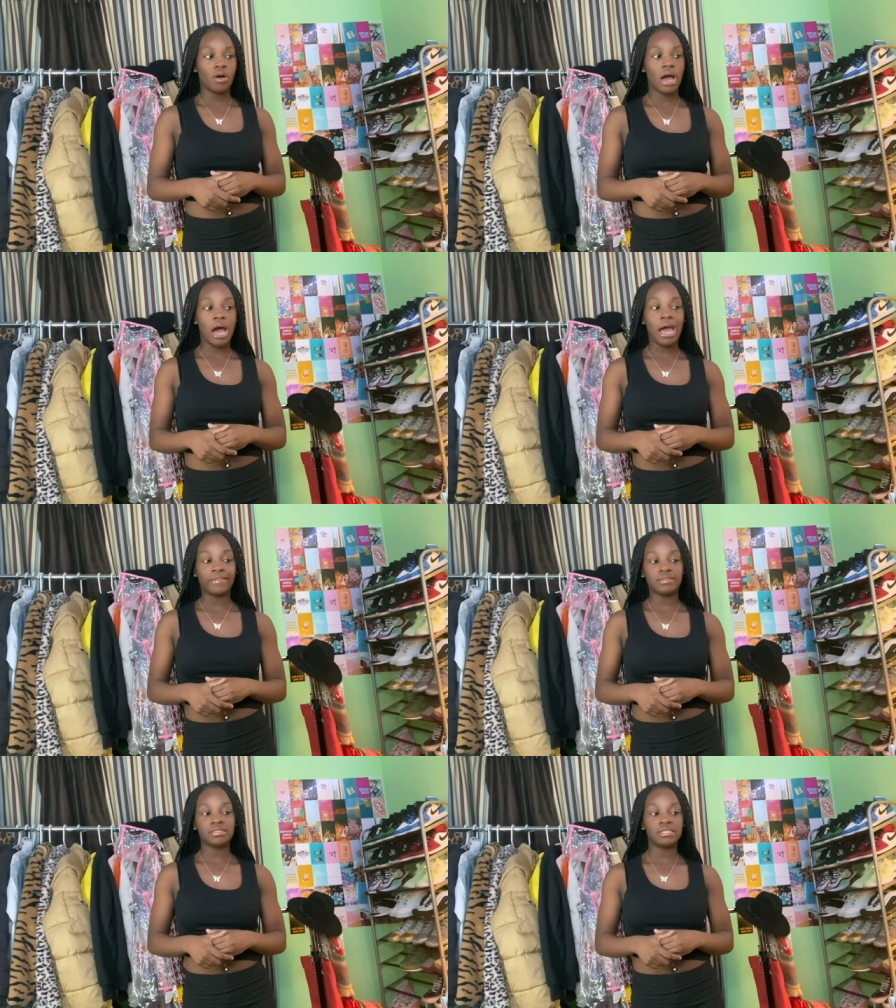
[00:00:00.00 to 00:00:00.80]
I have
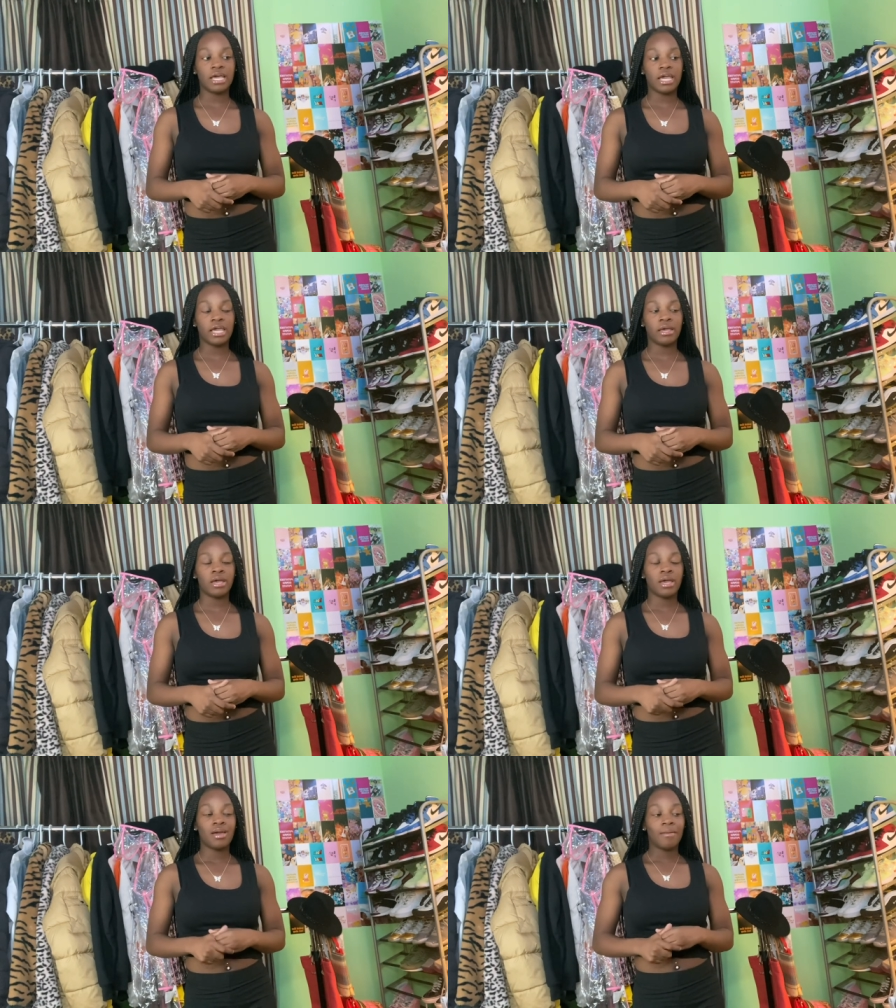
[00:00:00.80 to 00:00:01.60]
to say
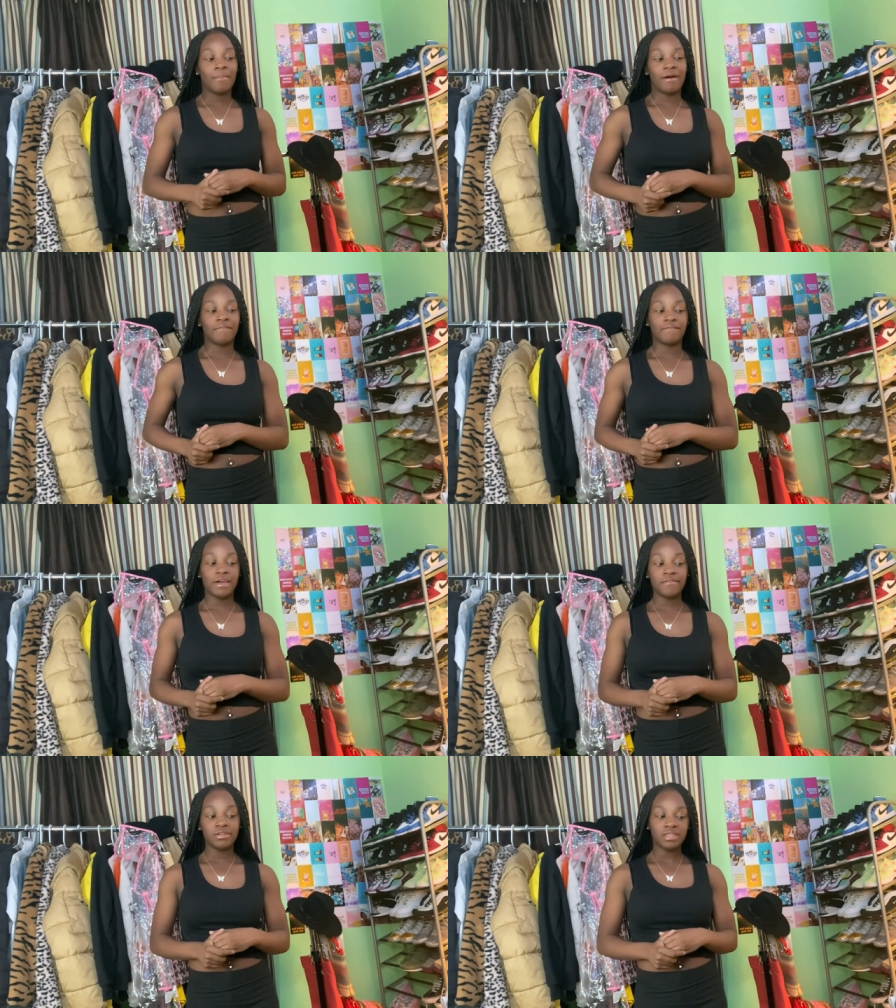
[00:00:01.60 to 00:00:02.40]
my
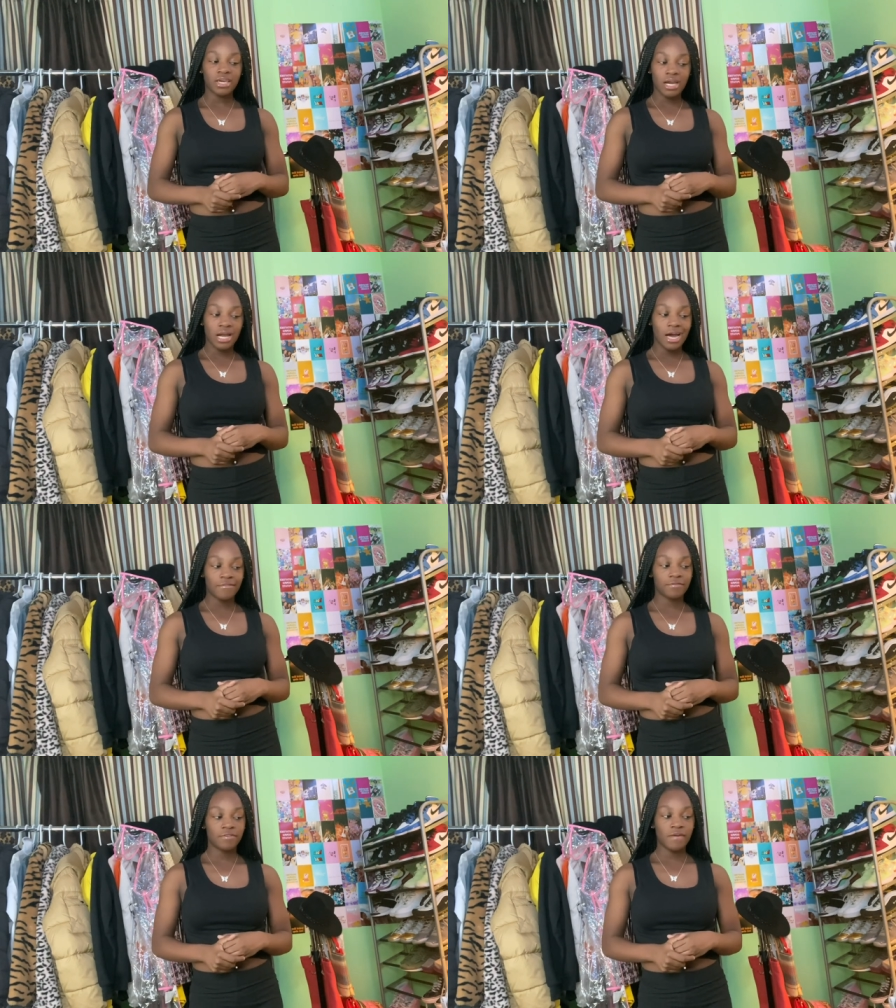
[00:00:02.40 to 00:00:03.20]
favorite thing I got
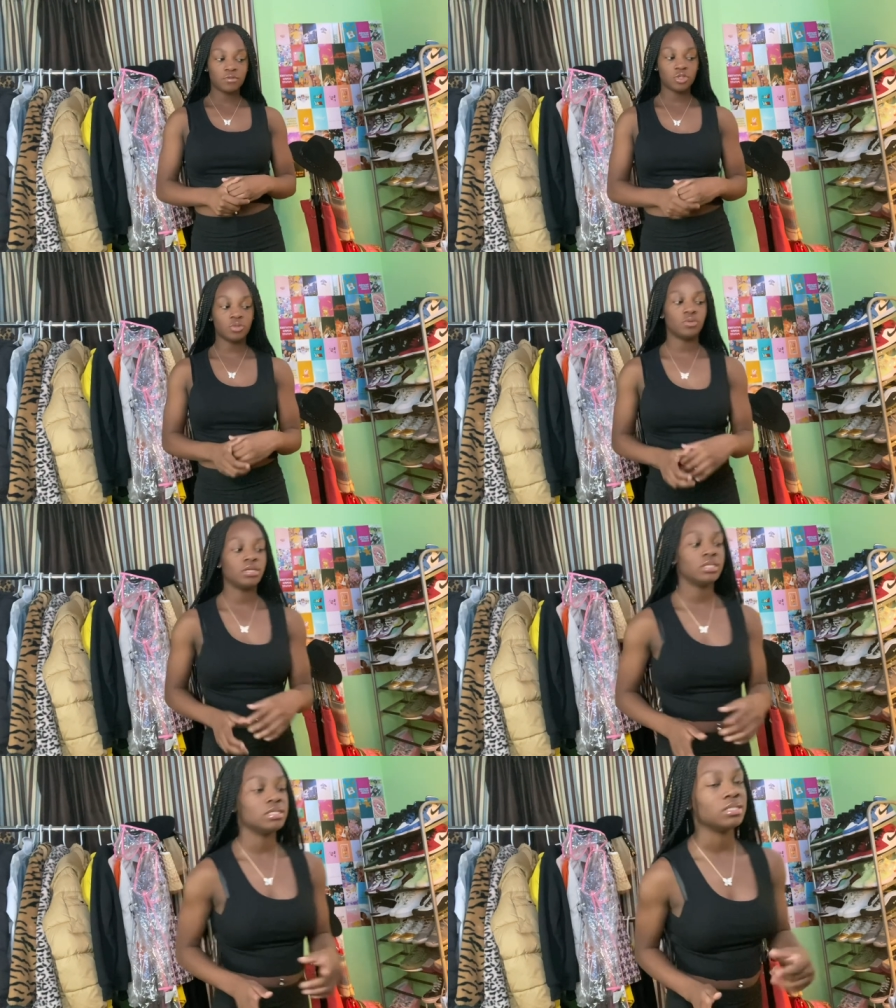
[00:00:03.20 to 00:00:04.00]
from Forever 21
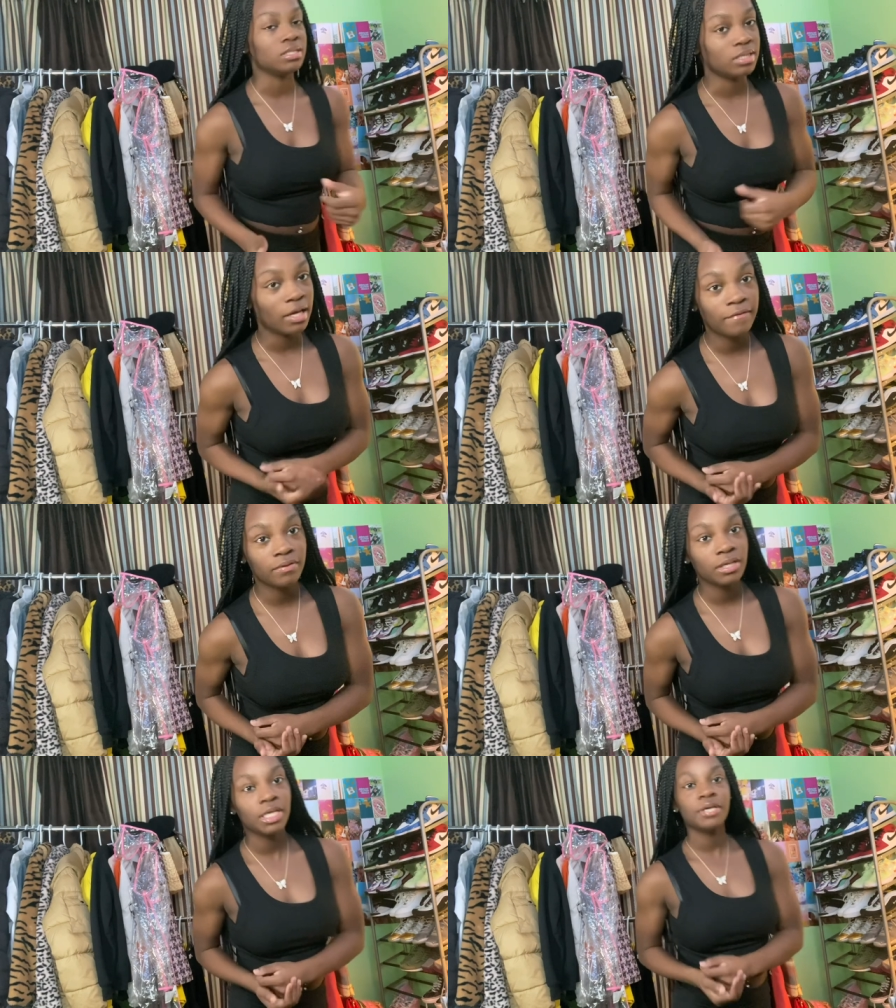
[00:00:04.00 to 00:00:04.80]
is
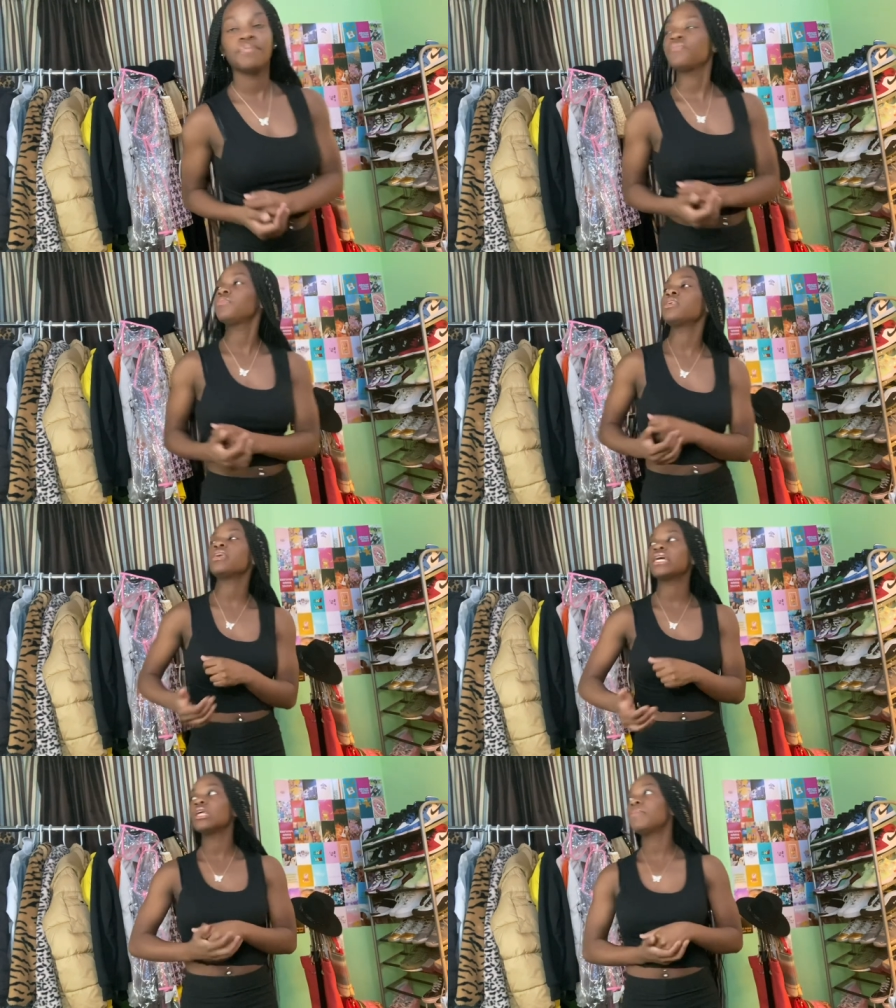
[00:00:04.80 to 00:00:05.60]
definitely the
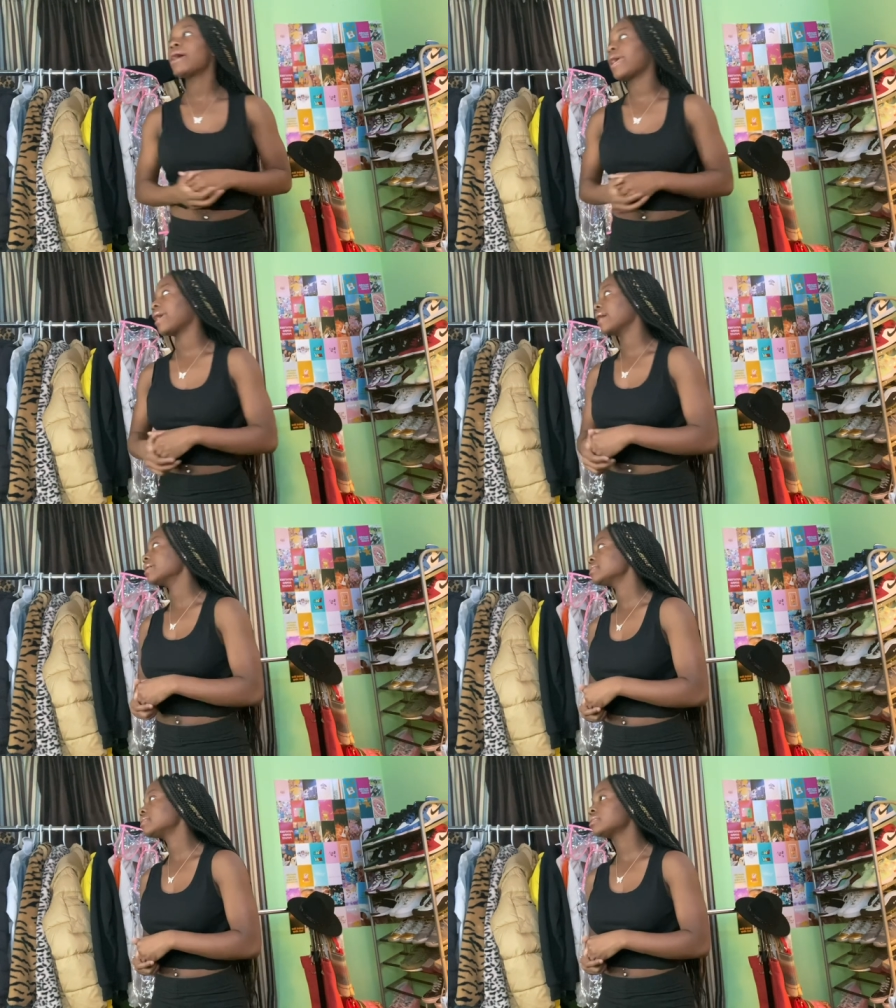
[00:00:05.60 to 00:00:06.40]
yellow
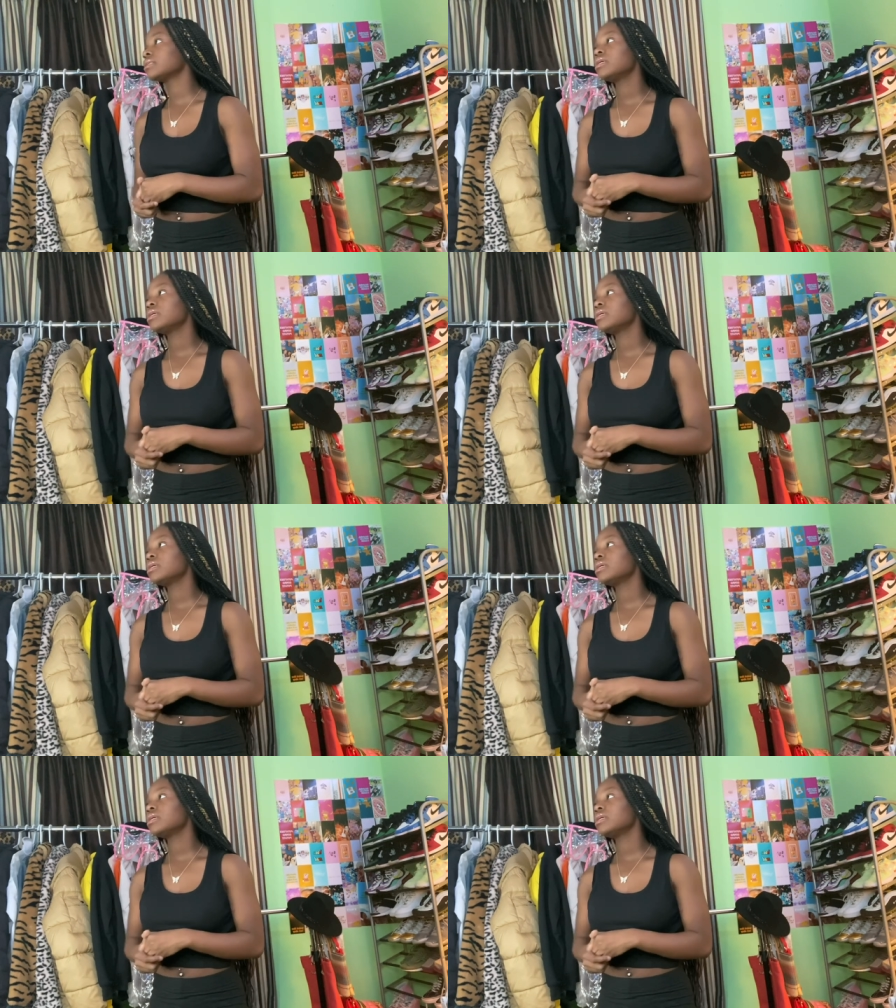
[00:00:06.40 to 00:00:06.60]
pants,